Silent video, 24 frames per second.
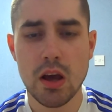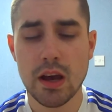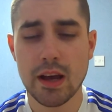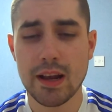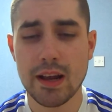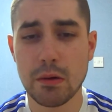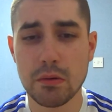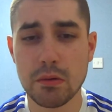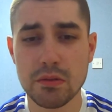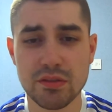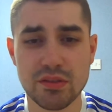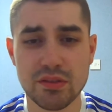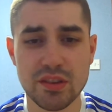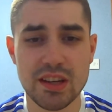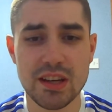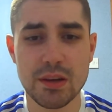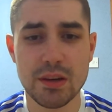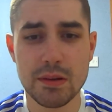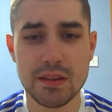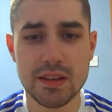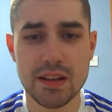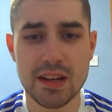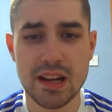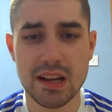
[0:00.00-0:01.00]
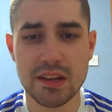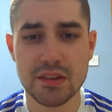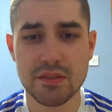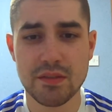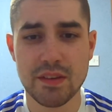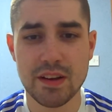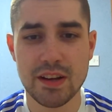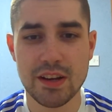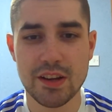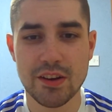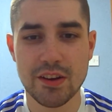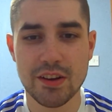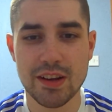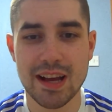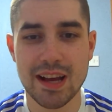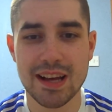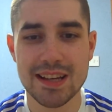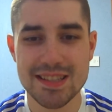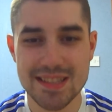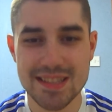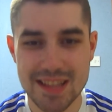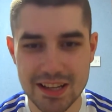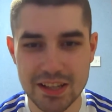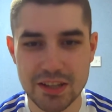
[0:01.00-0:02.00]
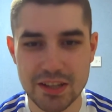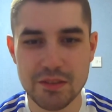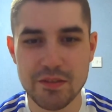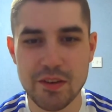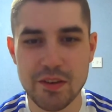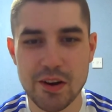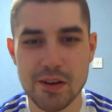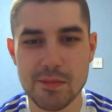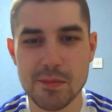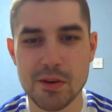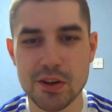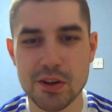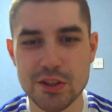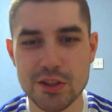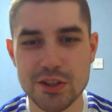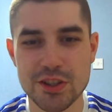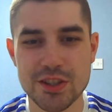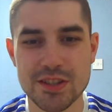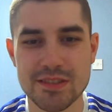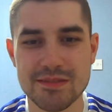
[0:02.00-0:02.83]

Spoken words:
And I will see you in the next video, guys. Thank you very much.